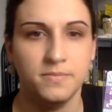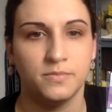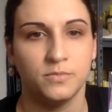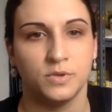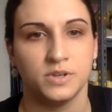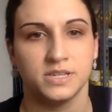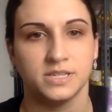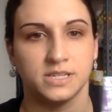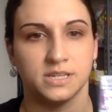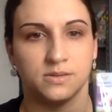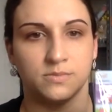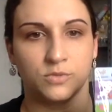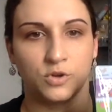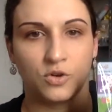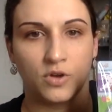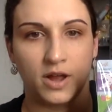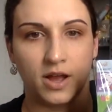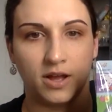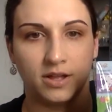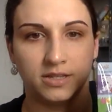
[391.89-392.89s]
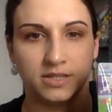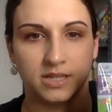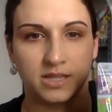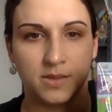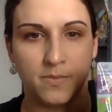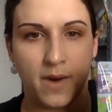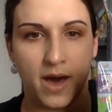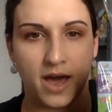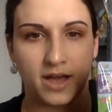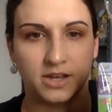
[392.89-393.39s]
with some crayons in
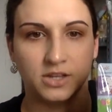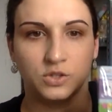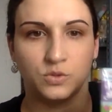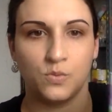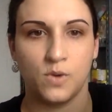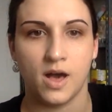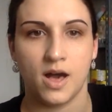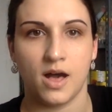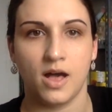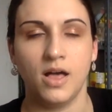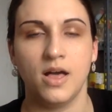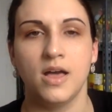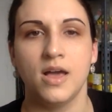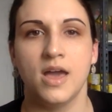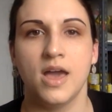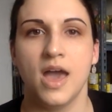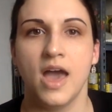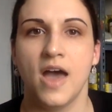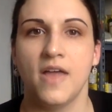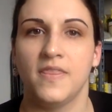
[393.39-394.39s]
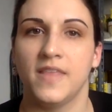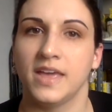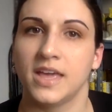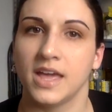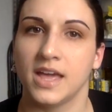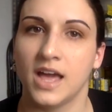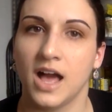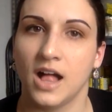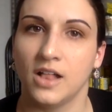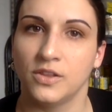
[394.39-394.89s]
the bag as well. They
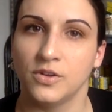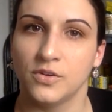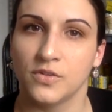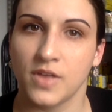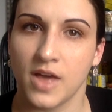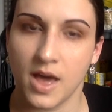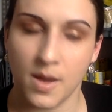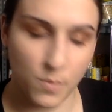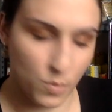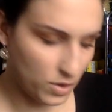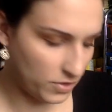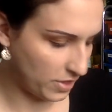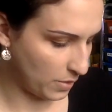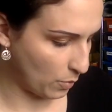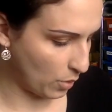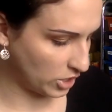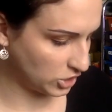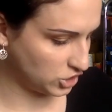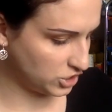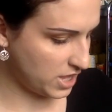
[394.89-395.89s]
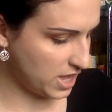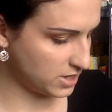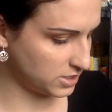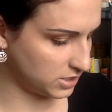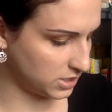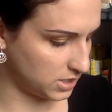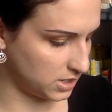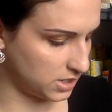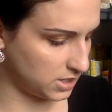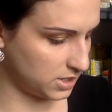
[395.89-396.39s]
can color them while they watch that
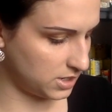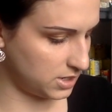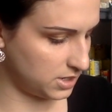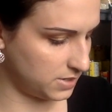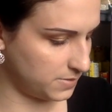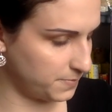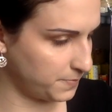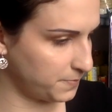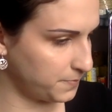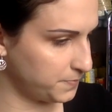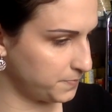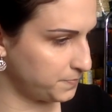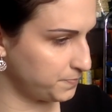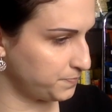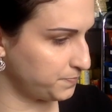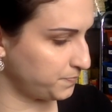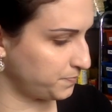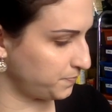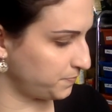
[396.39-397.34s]
talk.